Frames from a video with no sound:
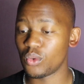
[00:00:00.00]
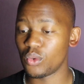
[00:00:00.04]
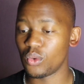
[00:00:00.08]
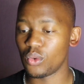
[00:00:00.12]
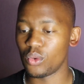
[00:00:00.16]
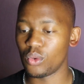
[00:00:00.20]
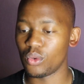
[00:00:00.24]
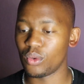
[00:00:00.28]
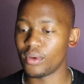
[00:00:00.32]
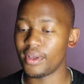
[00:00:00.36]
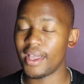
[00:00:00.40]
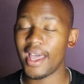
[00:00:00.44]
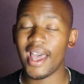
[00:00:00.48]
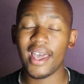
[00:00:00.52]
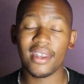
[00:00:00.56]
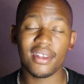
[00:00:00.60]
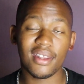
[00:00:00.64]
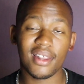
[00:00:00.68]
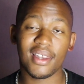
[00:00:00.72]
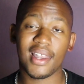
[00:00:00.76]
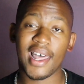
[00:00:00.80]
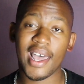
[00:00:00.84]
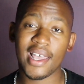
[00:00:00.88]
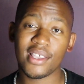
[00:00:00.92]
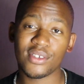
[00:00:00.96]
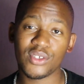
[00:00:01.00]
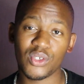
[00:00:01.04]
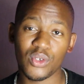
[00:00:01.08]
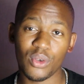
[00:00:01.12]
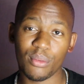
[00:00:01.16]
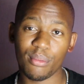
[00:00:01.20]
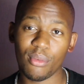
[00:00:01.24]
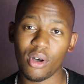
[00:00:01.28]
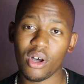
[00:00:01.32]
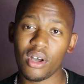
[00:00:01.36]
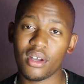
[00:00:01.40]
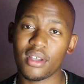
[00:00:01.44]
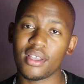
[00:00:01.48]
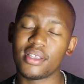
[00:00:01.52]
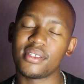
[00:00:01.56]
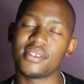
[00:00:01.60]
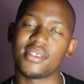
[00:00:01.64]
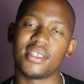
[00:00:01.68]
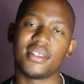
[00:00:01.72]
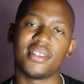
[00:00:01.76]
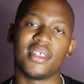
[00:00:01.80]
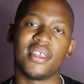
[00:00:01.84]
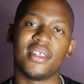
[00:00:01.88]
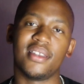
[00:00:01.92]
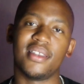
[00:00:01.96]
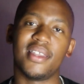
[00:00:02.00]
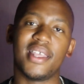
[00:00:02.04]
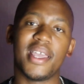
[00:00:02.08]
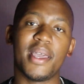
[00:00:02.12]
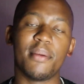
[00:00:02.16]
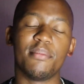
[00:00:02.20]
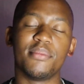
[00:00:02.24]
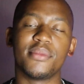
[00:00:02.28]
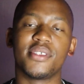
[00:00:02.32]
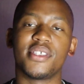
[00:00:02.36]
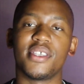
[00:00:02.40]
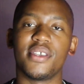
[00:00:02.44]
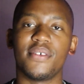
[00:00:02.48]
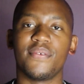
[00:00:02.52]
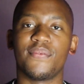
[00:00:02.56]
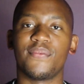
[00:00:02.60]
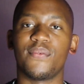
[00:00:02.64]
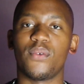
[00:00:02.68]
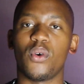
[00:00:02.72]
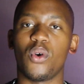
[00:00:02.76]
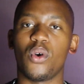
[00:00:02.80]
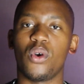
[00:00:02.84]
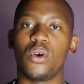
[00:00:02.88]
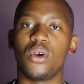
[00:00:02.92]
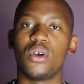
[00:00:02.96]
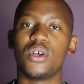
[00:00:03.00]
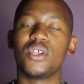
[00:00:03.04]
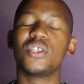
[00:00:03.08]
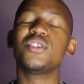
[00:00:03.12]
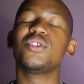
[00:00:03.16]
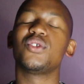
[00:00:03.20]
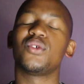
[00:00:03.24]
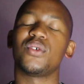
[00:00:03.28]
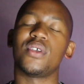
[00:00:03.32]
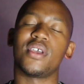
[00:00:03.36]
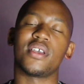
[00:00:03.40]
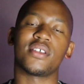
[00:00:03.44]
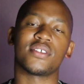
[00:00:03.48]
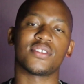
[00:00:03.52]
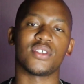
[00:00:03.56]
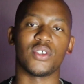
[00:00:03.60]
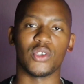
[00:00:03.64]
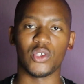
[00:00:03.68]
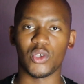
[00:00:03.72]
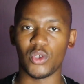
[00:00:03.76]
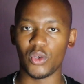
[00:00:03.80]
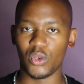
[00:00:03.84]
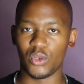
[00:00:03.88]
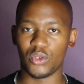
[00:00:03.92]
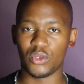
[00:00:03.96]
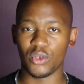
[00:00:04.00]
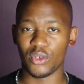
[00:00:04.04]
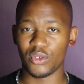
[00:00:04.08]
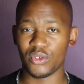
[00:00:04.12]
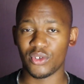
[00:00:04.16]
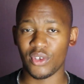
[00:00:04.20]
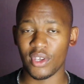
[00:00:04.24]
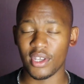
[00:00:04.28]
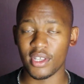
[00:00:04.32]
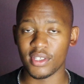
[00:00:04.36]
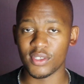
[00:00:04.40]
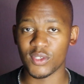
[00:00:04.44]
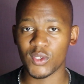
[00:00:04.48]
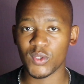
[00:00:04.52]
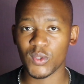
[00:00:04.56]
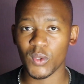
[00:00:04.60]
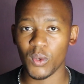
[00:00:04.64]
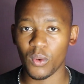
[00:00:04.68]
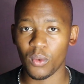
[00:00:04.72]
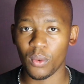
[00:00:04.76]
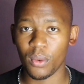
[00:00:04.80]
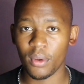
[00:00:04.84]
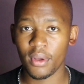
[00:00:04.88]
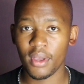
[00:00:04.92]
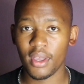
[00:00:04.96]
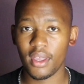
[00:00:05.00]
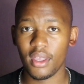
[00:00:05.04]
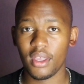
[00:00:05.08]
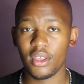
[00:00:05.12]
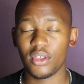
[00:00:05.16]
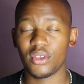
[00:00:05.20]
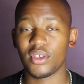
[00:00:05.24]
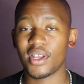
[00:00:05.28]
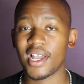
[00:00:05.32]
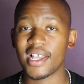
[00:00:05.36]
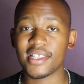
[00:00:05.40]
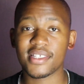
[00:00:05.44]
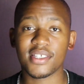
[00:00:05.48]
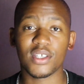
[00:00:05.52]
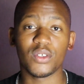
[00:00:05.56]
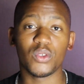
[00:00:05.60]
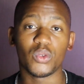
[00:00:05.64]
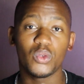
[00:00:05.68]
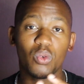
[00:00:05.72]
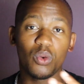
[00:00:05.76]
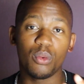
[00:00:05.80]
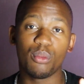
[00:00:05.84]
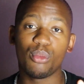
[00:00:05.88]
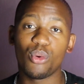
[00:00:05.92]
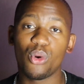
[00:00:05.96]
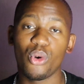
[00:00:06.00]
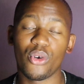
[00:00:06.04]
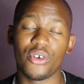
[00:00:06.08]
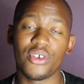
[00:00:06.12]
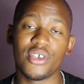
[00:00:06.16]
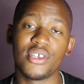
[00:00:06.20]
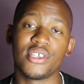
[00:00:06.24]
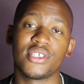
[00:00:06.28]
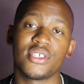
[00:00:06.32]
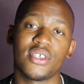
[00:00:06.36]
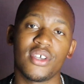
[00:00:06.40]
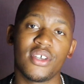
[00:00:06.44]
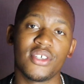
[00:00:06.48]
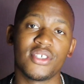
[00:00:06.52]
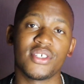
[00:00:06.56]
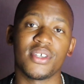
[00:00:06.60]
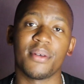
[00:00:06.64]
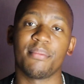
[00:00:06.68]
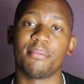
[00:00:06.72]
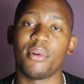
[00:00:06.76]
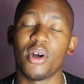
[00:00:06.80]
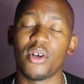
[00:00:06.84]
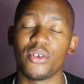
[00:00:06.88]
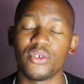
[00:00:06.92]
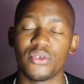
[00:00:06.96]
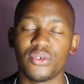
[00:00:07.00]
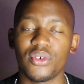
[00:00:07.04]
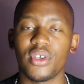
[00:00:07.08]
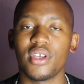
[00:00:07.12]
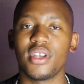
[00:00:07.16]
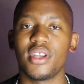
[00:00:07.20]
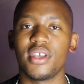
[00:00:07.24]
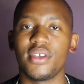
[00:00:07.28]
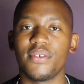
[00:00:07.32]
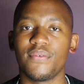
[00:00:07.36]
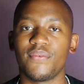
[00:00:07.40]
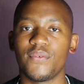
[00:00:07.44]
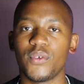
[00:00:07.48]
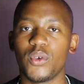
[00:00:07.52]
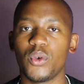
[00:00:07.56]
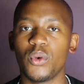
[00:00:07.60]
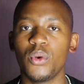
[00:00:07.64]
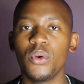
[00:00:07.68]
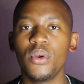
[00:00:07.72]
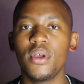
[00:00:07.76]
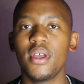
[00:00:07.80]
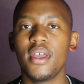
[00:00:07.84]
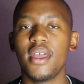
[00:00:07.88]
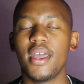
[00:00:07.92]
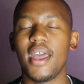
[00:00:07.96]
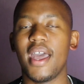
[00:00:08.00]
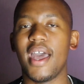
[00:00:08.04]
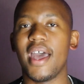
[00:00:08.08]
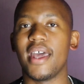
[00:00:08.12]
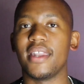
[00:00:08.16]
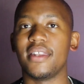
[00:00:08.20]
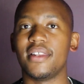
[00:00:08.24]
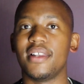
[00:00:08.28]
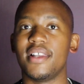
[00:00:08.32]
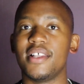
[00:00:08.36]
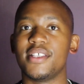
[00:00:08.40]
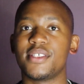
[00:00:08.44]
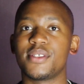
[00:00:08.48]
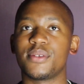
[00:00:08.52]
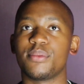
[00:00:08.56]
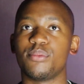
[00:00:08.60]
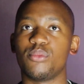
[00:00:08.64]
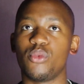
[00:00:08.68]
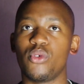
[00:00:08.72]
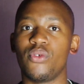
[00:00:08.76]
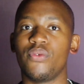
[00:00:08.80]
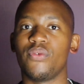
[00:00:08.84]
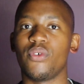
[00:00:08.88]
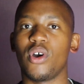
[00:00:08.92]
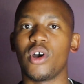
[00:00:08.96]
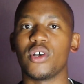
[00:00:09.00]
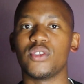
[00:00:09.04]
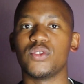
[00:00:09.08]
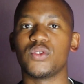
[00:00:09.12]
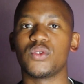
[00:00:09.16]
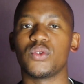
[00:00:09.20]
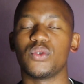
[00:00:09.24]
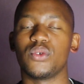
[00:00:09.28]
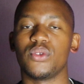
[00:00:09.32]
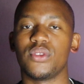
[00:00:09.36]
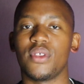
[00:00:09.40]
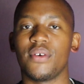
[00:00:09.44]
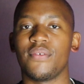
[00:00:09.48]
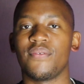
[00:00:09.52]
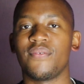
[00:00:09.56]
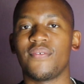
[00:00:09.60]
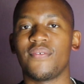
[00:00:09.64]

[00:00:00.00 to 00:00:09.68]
to analyze your markets and then MT4 to execute your trades. So you guys can do more research about TradingView, and let's move on to the